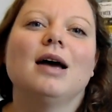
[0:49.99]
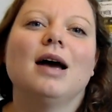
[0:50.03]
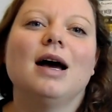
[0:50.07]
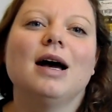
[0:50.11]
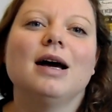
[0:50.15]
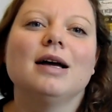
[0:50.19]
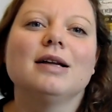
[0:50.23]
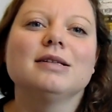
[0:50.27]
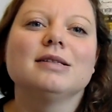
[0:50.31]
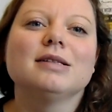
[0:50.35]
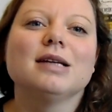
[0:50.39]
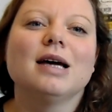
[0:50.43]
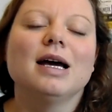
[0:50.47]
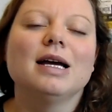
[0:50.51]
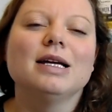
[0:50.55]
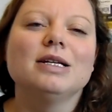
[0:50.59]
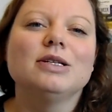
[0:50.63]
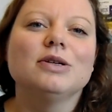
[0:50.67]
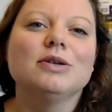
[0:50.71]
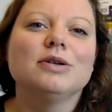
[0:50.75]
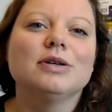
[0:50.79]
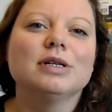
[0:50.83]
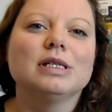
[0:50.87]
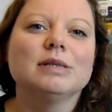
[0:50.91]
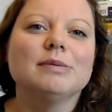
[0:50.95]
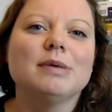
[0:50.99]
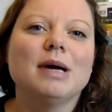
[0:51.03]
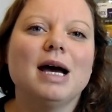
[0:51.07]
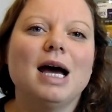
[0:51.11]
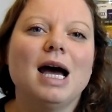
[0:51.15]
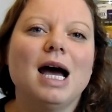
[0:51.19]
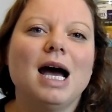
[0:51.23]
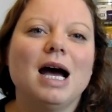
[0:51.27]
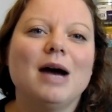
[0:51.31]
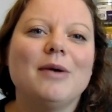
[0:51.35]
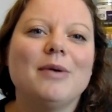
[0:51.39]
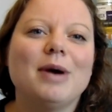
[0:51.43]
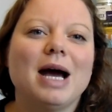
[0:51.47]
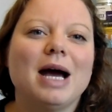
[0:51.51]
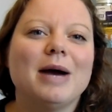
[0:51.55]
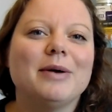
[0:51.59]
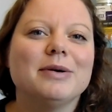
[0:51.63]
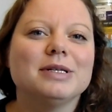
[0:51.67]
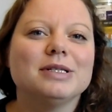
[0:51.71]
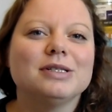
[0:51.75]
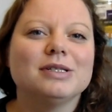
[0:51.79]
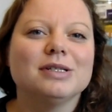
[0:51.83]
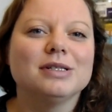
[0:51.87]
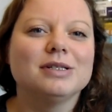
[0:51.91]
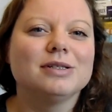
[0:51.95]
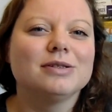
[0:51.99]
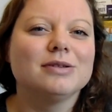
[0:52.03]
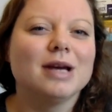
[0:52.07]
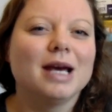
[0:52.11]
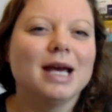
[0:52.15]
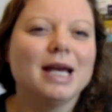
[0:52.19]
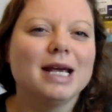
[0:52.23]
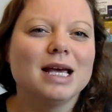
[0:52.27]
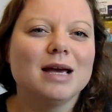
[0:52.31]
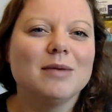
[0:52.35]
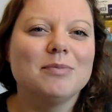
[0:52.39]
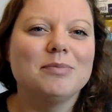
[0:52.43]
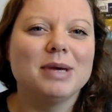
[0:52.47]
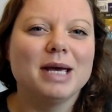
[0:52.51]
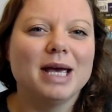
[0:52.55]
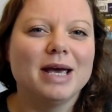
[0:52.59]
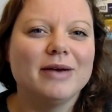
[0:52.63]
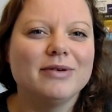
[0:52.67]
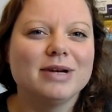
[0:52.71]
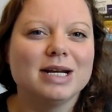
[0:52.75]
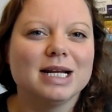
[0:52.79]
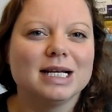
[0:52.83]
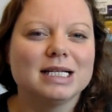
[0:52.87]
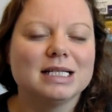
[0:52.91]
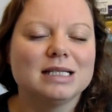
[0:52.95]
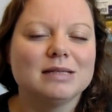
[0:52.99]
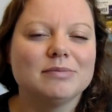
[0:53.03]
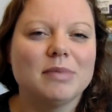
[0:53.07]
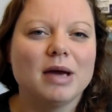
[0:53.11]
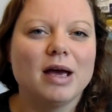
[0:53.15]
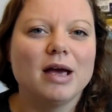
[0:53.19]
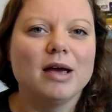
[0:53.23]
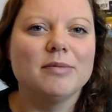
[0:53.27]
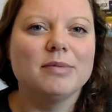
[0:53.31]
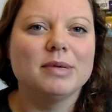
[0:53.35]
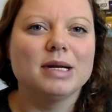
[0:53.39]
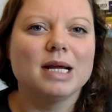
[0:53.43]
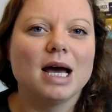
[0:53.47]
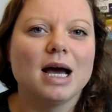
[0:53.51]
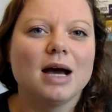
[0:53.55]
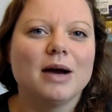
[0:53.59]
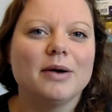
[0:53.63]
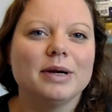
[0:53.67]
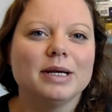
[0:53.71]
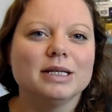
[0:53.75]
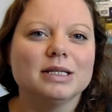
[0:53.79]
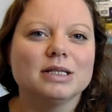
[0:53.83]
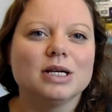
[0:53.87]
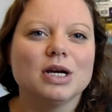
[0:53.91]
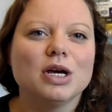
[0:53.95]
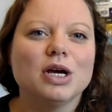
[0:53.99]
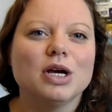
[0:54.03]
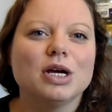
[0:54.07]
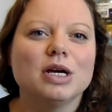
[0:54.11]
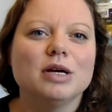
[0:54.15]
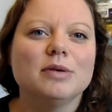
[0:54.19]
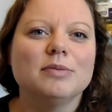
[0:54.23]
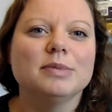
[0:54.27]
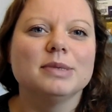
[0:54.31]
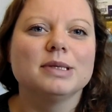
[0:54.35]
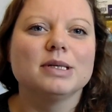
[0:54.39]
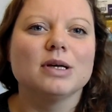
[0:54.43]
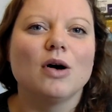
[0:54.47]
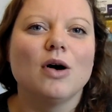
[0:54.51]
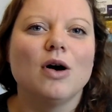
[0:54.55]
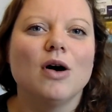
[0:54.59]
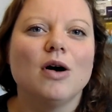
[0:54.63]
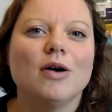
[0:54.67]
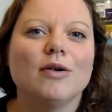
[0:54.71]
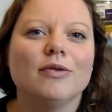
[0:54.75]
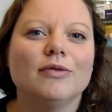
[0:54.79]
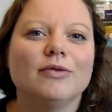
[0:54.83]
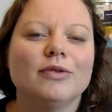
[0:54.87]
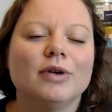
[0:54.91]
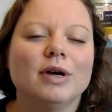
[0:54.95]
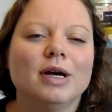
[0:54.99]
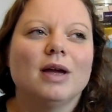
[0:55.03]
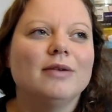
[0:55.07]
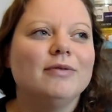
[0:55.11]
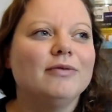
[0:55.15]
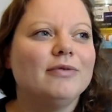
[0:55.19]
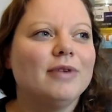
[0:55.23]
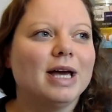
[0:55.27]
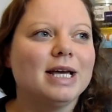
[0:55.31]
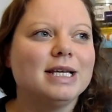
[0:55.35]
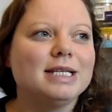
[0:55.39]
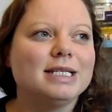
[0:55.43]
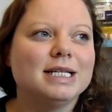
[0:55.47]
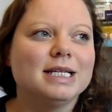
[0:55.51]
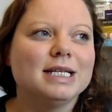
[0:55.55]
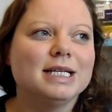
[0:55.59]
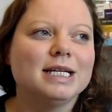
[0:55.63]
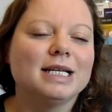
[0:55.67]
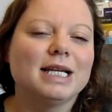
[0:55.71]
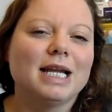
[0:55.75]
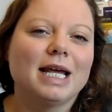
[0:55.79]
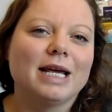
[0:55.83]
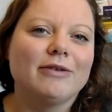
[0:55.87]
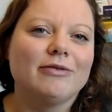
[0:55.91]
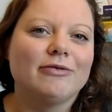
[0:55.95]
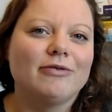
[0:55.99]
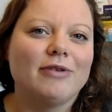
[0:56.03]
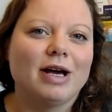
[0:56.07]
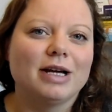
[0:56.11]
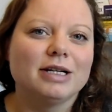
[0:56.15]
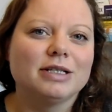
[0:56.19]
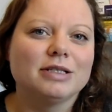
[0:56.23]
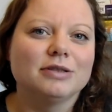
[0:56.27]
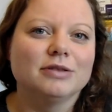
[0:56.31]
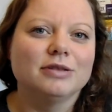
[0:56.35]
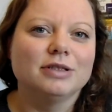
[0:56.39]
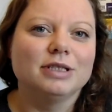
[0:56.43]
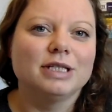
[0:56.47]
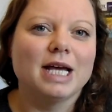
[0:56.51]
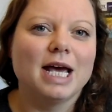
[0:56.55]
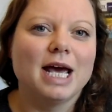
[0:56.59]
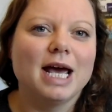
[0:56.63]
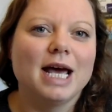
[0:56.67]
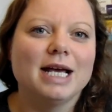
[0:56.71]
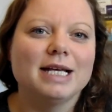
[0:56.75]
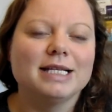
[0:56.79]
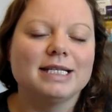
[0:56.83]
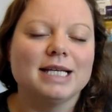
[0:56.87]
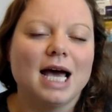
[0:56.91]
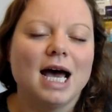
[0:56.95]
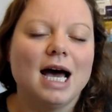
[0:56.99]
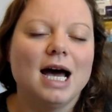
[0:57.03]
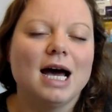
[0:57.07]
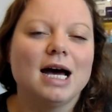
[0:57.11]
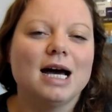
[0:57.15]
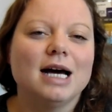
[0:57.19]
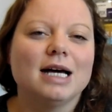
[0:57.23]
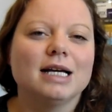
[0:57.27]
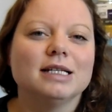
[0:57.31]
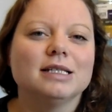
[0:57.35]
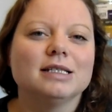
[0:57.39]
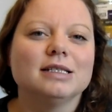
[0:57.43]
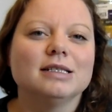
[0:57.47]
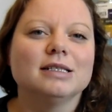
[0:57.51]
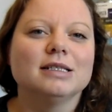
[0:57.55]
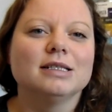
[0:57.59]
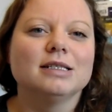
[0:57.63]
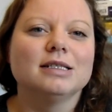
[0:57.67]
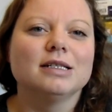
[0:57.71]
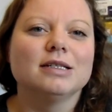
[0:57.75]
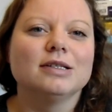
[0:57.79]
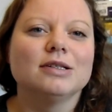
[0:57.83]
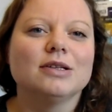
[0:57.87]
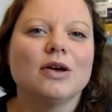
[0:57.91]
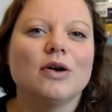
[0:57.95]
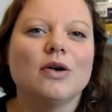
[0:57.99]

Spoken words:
And I talked about how I was just trying a bit of an experiment out in terms of investing in like fractional shares and